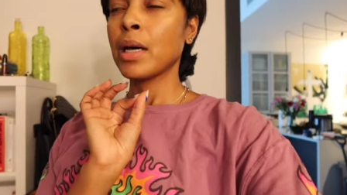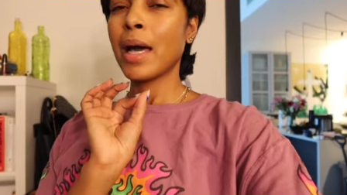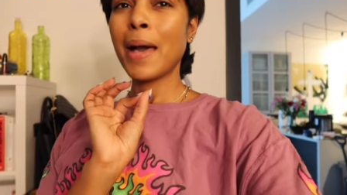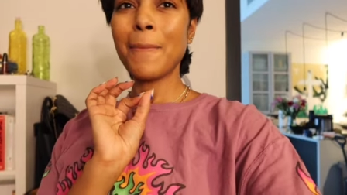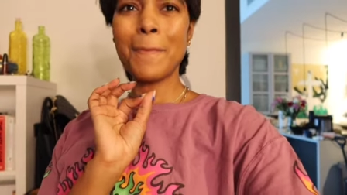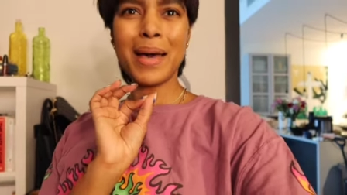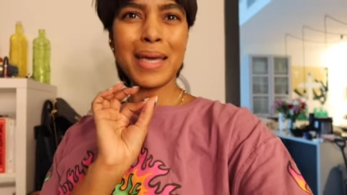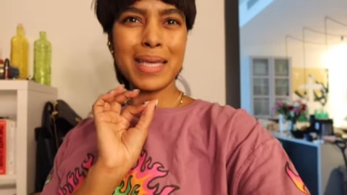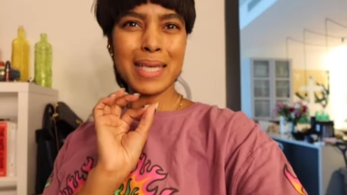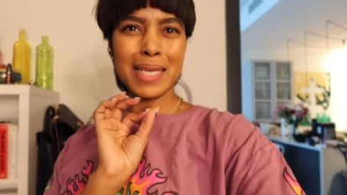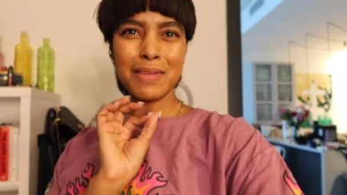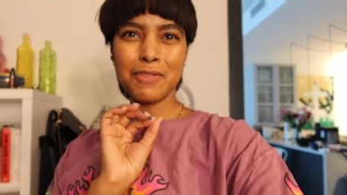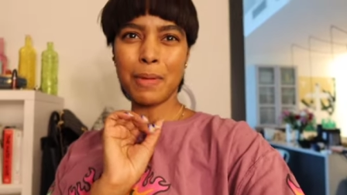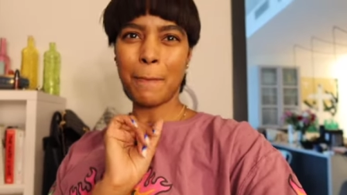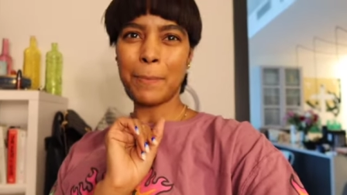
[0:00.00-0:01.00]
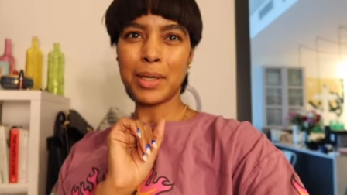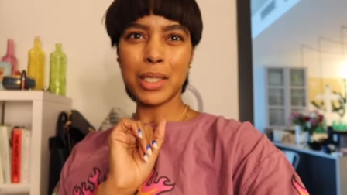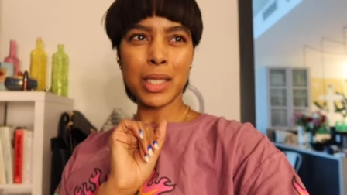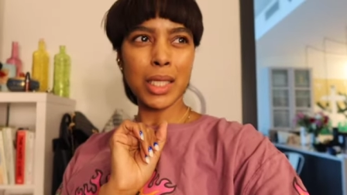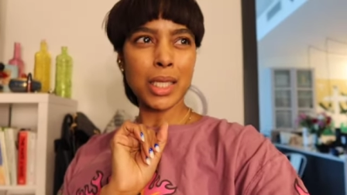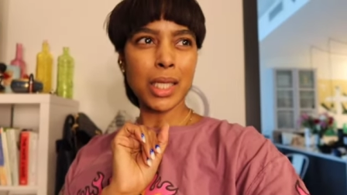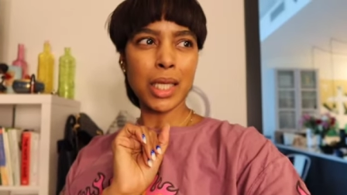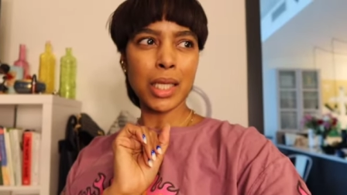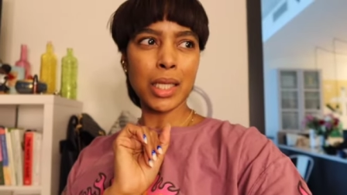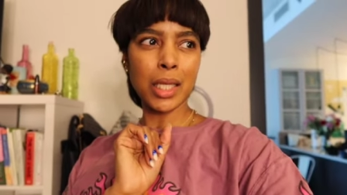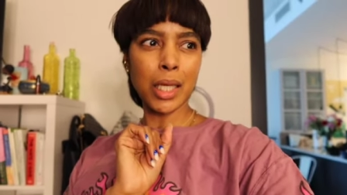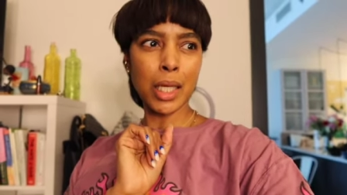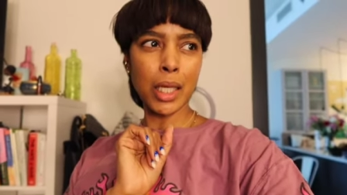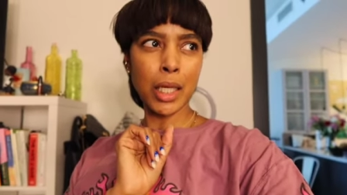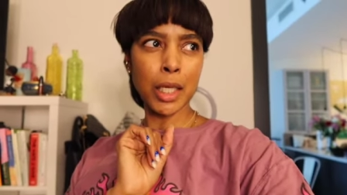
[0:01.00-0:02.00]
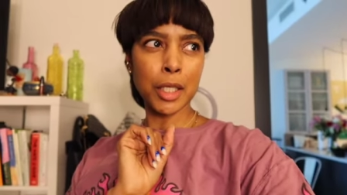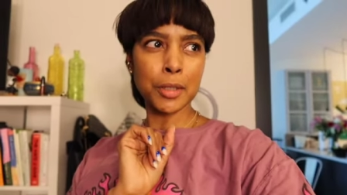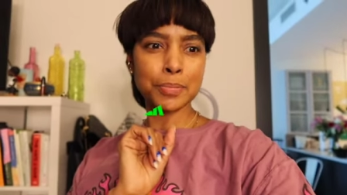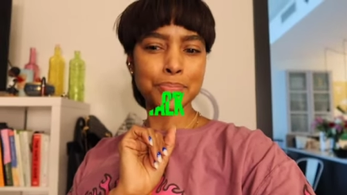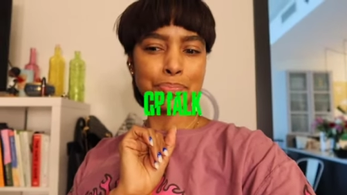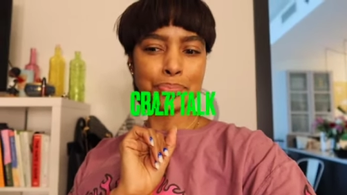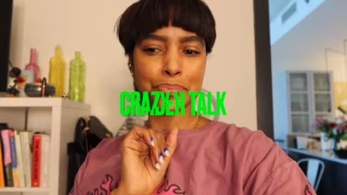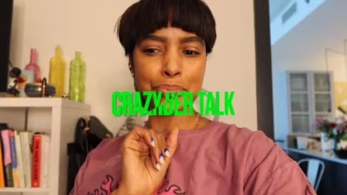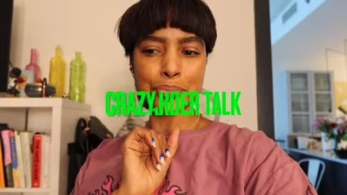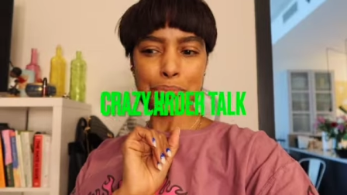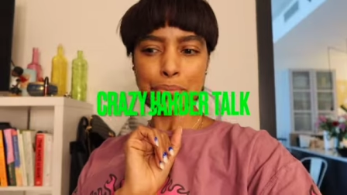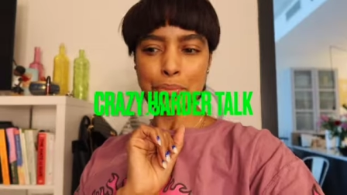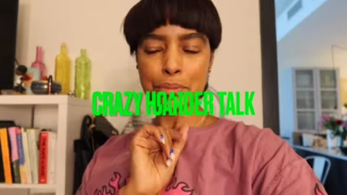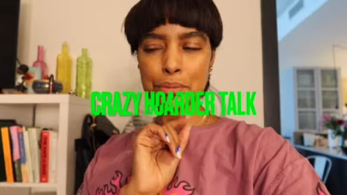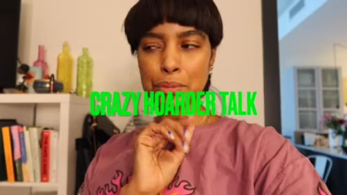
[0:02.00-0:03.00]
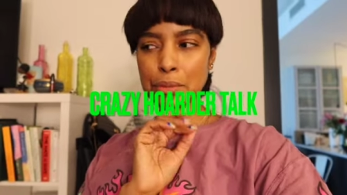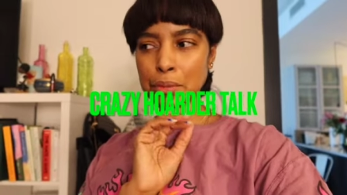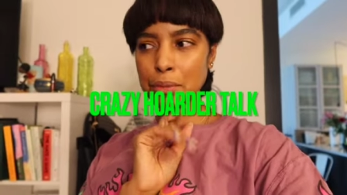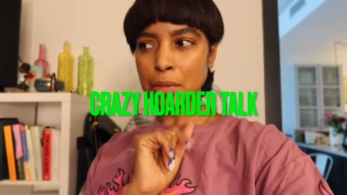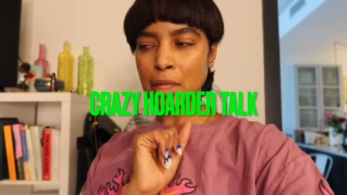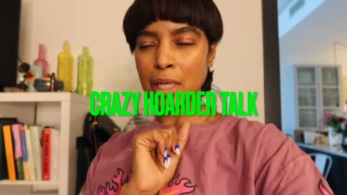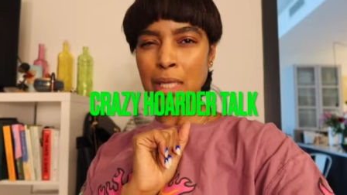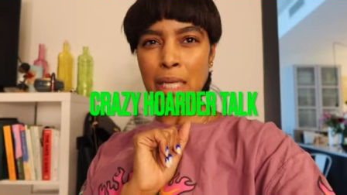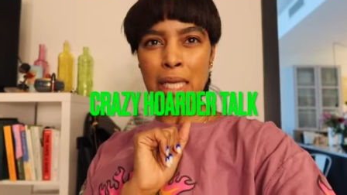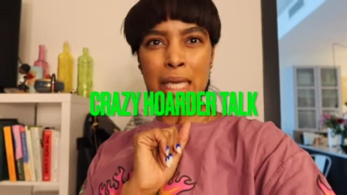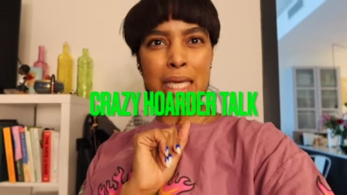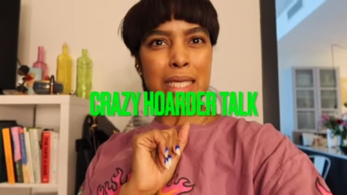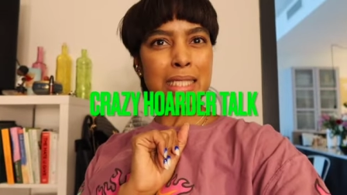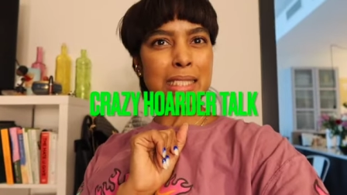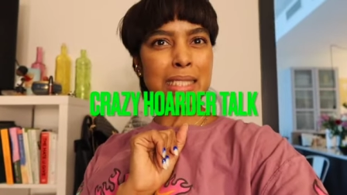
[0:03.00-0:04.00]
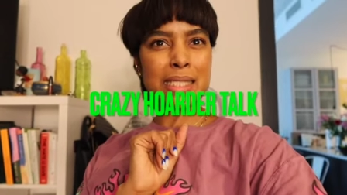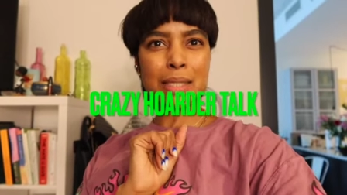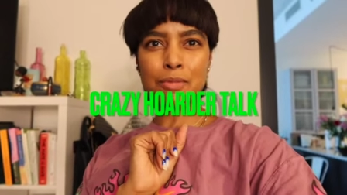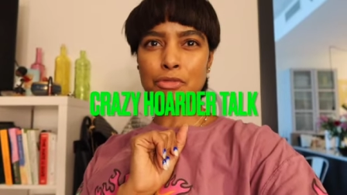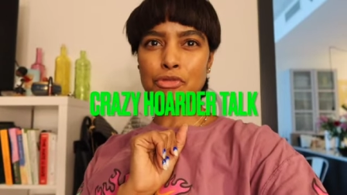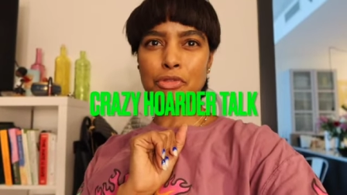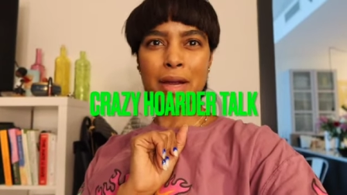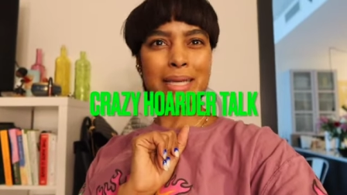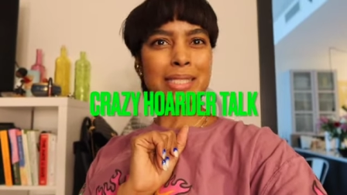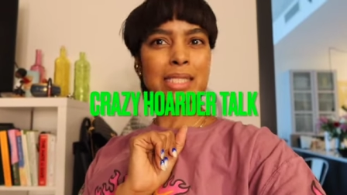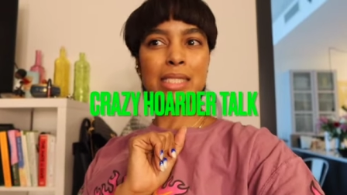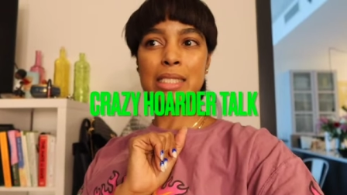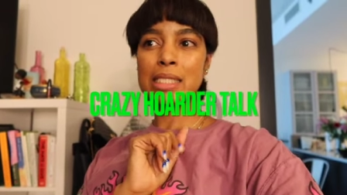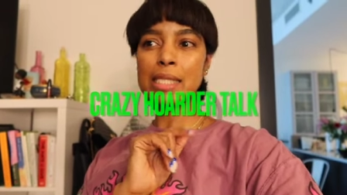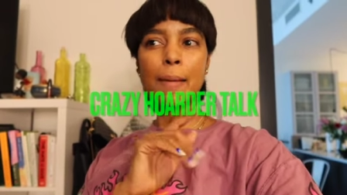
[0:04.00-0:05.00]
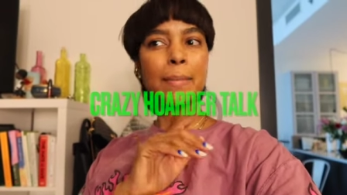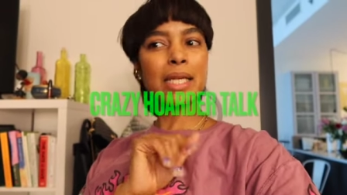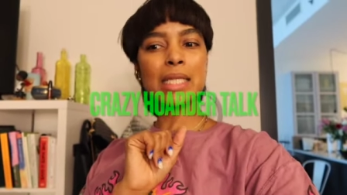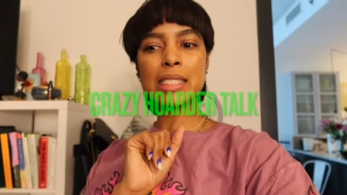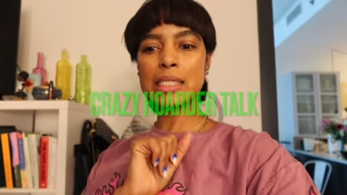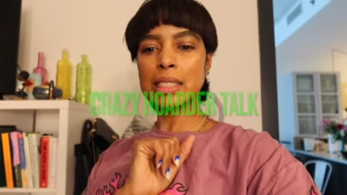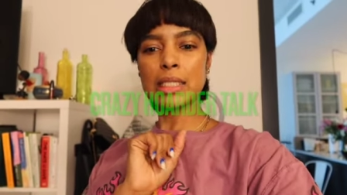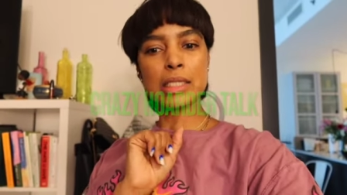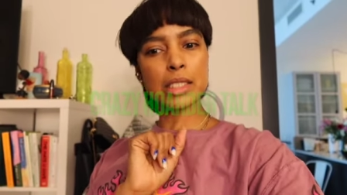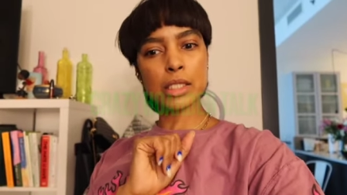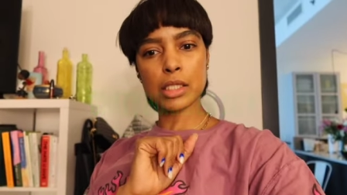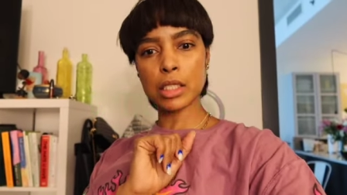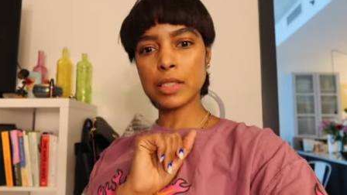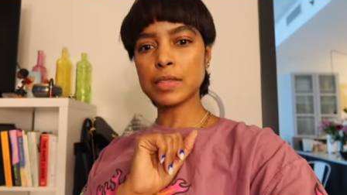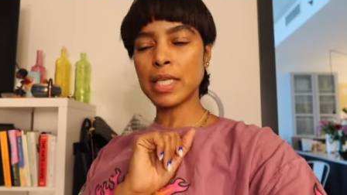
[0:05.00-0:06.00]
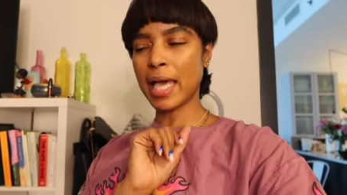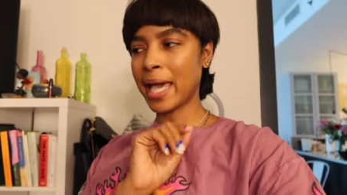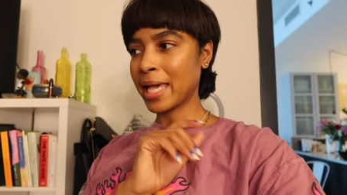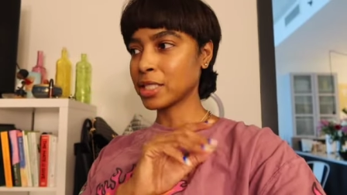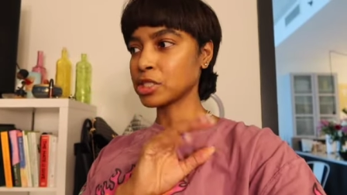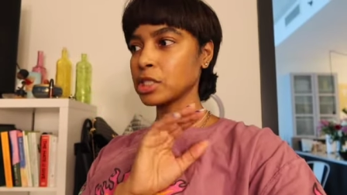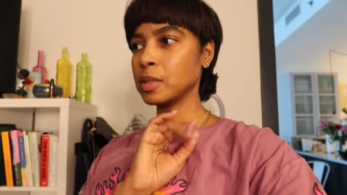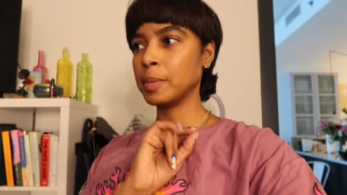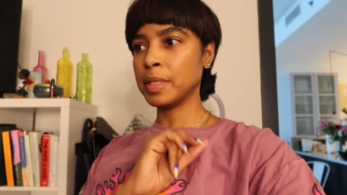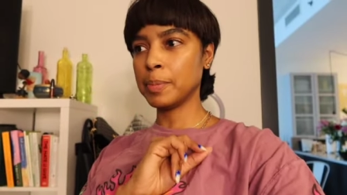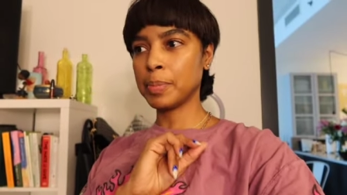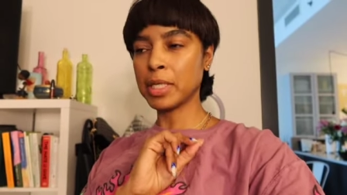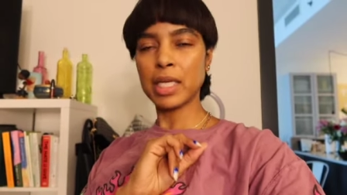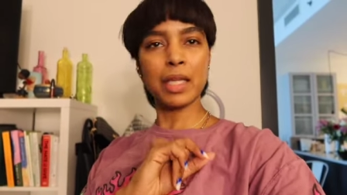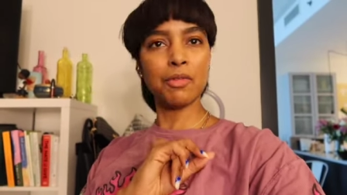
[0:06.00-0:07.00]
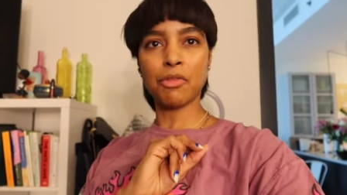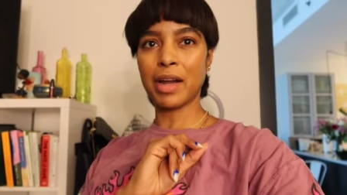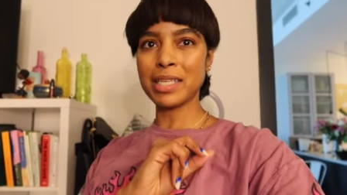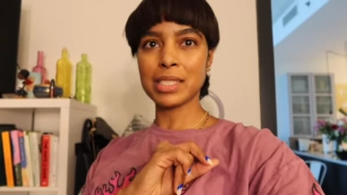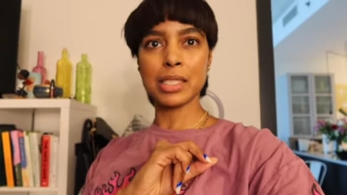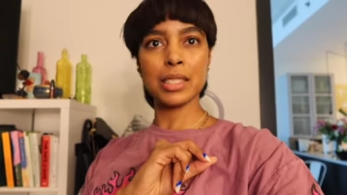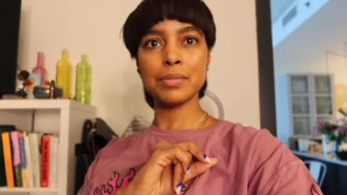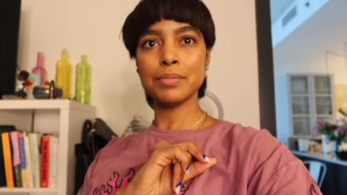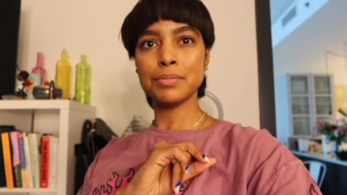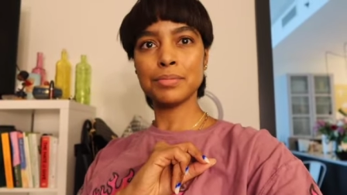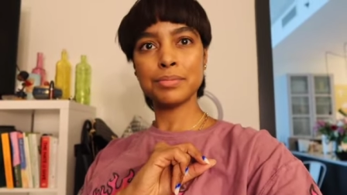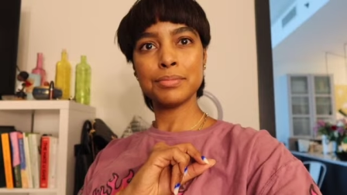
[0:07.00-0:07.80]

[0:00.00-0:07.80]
I might even put it in a um in some resin. Some of these things deserve to actually be put in resin.